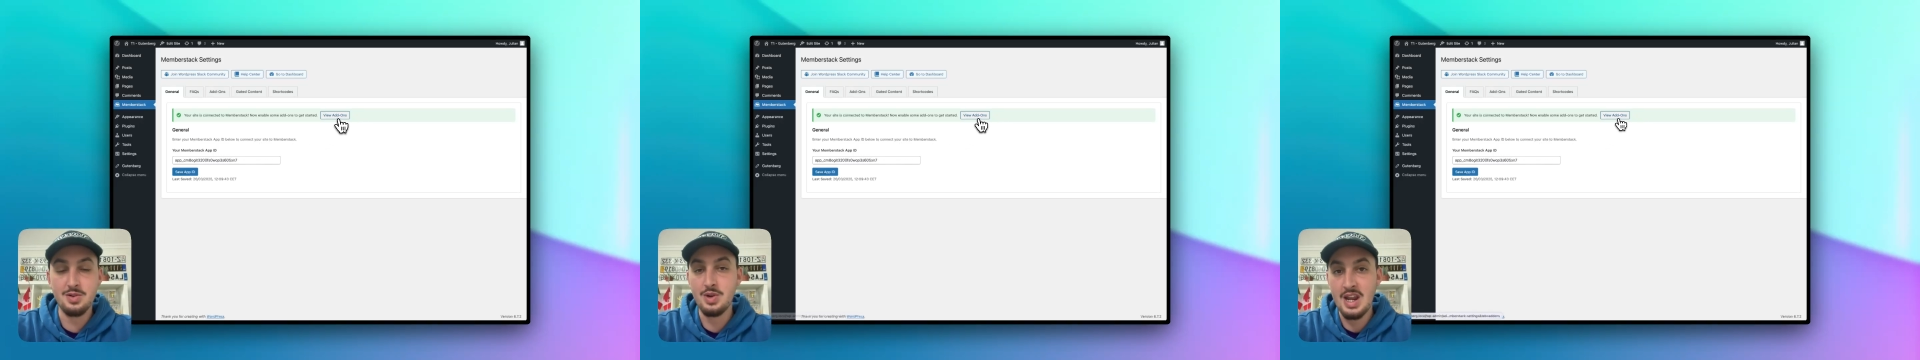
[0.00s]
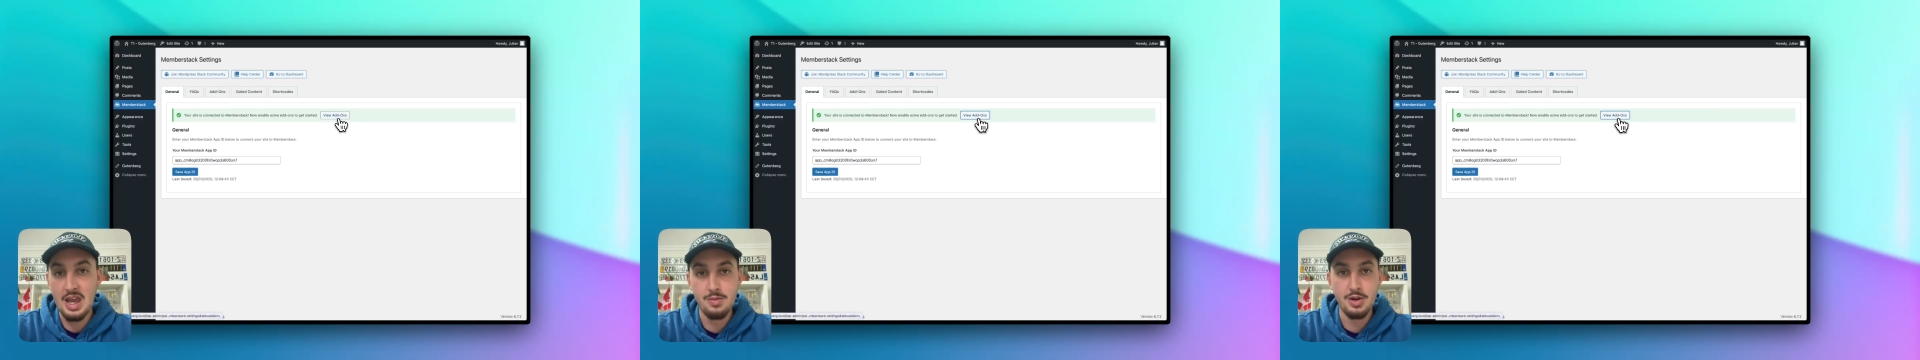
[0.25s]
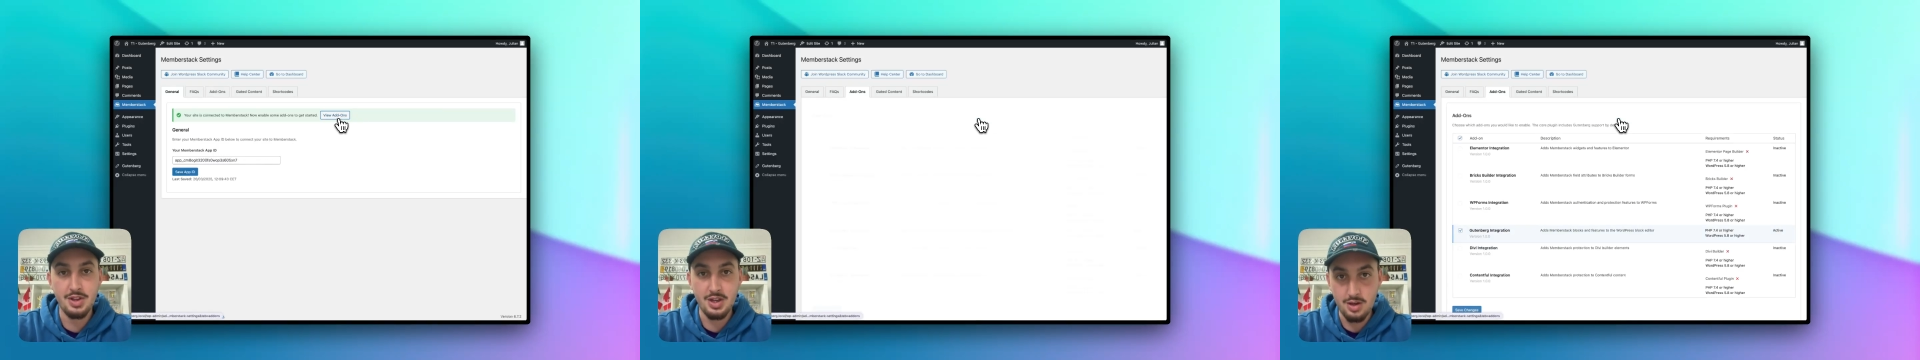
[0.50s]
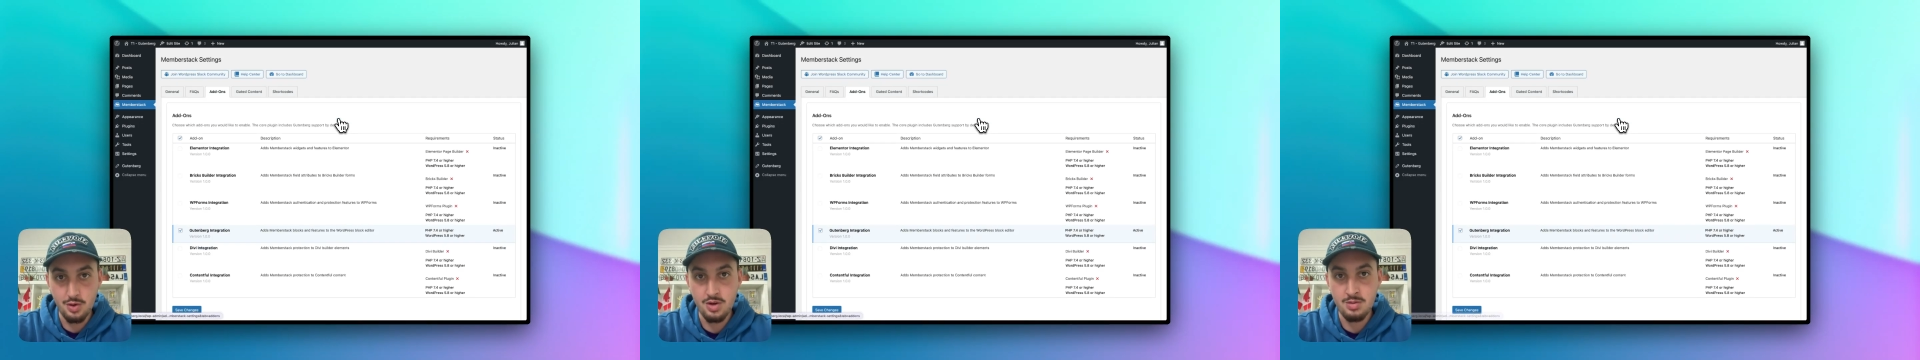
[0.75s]
to enable the
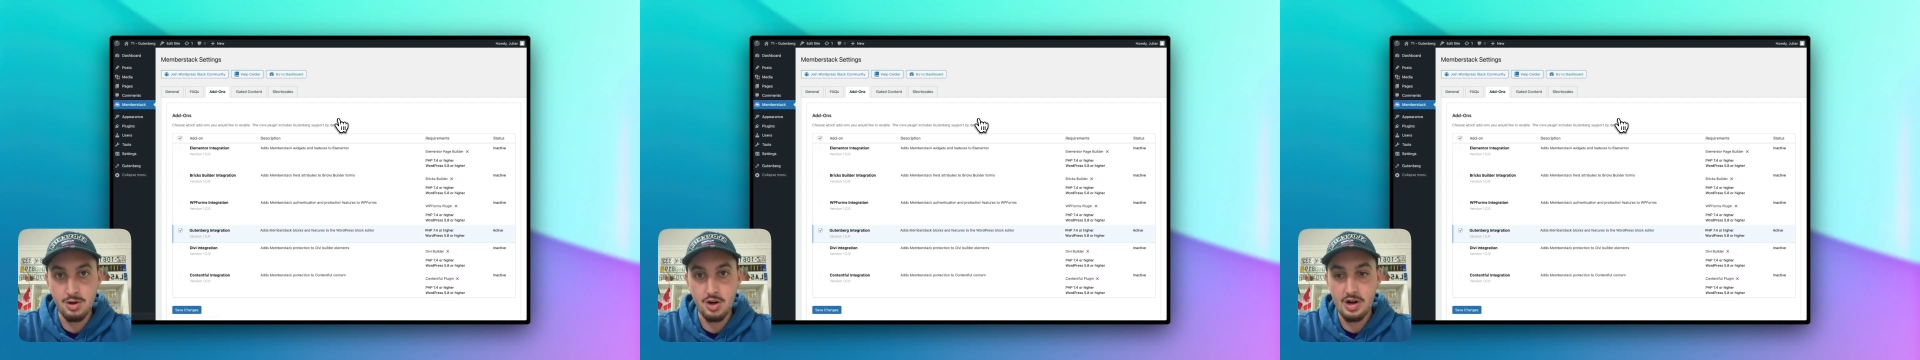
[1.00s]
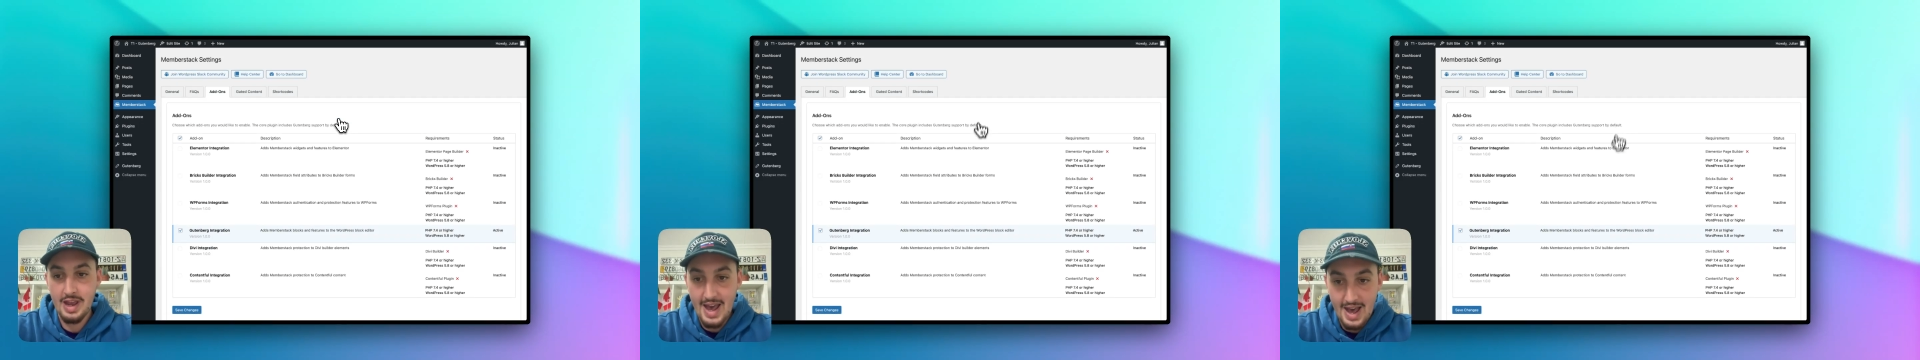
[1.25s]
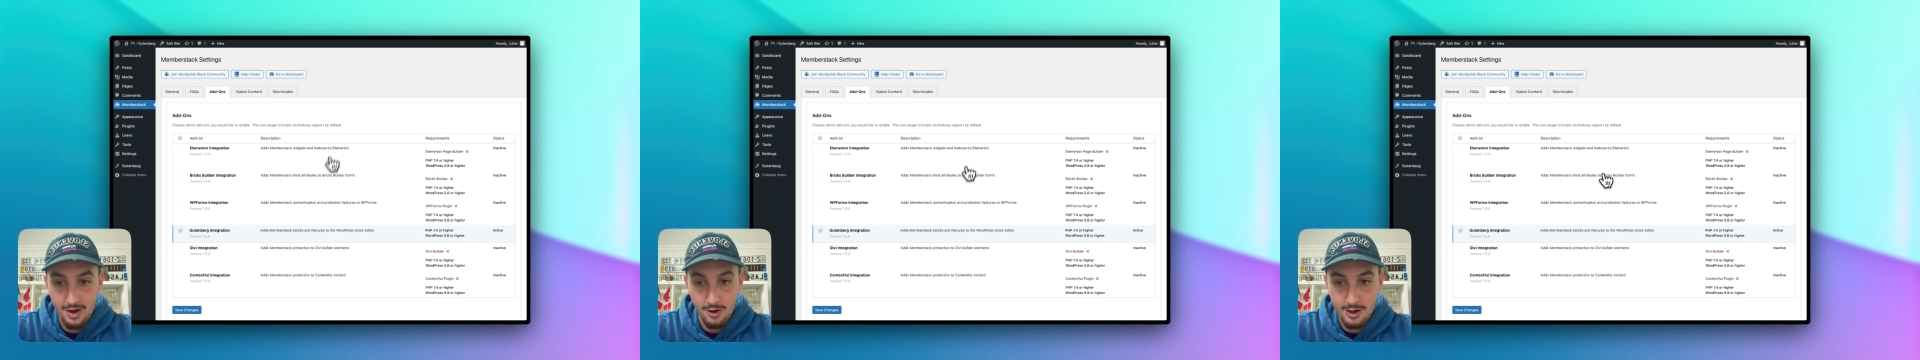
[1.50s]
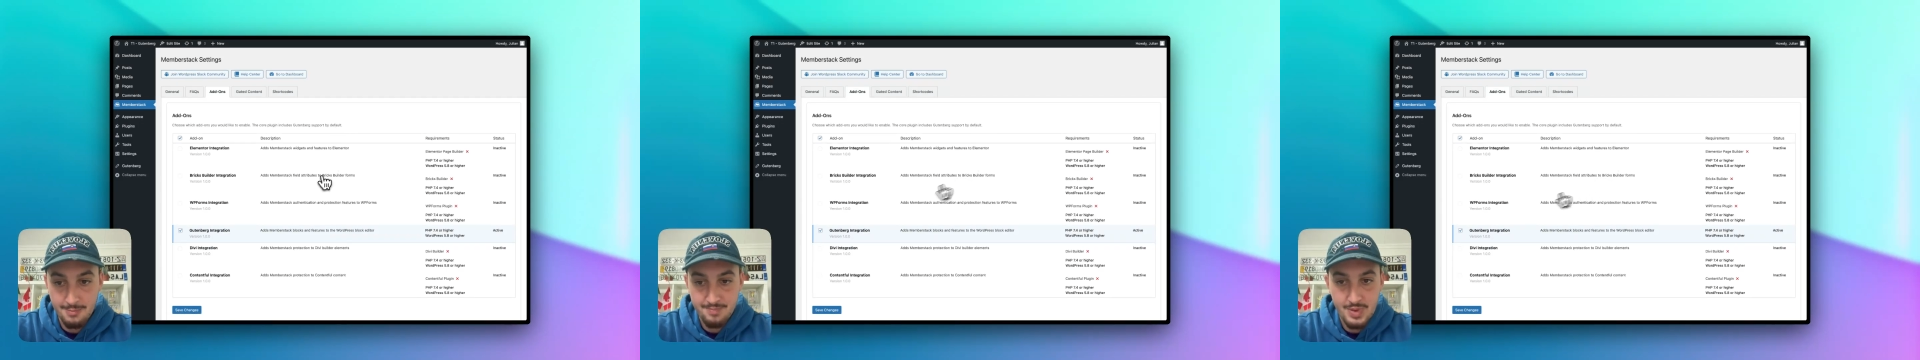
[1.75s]
Gutenberg
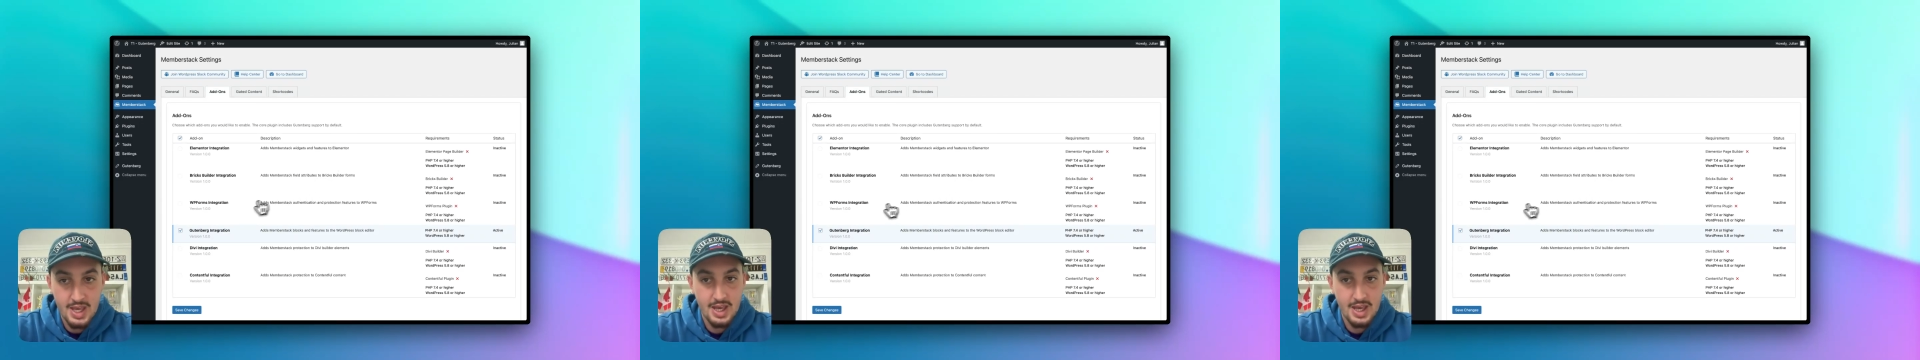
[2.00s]
add-on.